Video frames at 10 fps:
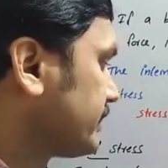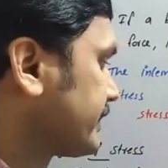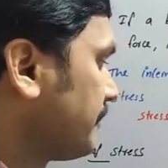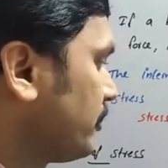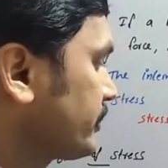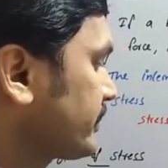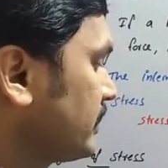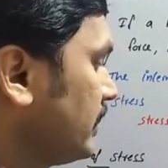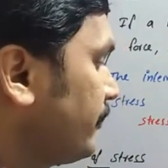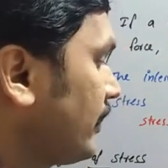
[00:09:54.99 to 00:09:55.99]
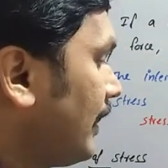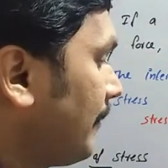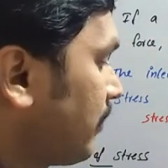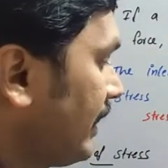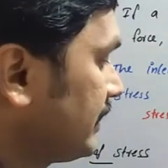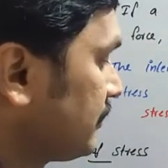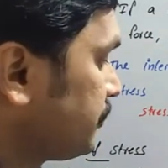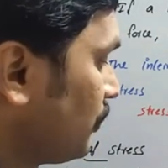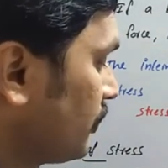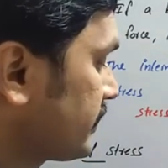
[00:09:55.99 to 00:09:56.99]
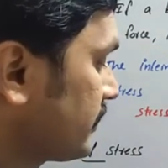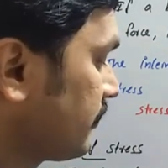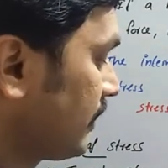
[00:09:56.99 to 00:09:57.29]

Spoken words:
Suppose if you are applying the force